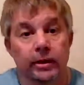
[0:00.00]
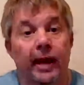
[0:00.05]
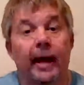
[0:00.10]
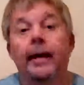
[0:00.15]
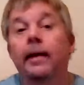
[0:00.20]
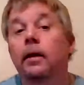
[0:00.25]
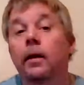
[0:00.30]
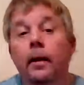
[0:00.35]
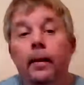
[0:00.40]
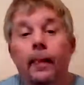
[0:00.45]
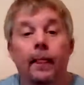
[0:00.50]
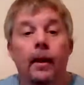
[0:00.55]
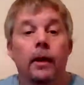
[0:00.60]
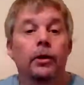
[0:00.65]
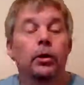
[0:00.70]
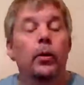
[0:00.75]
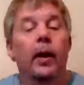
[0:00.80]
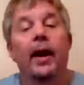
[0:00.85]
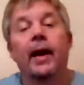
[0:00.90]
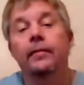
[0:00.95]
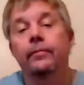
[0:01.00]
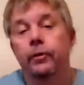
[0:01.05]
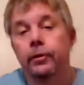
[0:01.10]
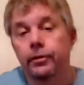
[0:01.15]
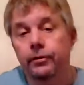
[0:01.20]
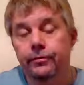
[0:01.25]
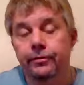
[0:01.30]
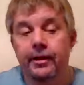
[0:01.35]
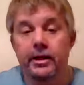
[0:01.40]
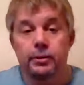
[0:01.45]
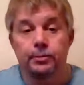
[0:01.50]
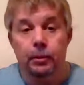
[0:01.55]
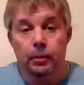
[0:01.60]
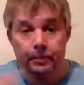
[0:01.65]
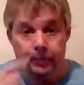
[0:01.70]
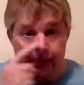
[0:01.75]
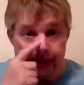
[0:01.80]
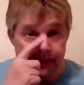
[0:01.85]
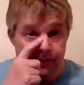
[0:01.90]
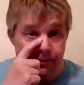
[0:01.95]
And you have on your
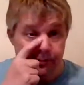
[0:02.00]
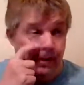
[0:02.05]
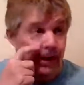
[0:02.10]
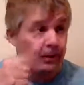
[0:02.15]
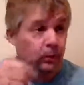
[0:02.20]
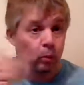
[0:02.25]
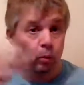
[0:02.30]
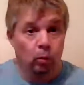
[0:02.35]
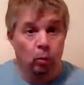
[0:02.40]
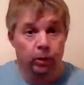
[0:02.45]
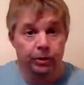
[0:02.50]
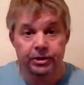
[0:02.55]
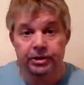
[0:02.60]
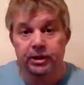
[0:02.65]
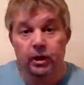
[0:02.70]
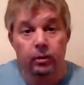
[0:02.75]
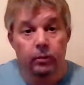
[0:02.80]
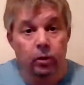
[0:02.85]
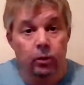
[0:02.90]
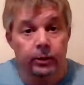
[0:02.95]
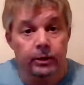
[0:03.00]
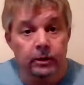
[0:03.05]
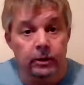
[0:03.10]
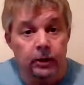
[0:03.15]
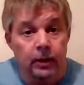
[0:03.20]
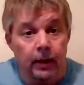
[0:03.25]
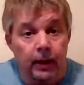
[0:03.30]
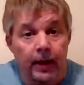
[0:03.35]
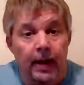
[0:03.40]
Facebook page other award ceremonies.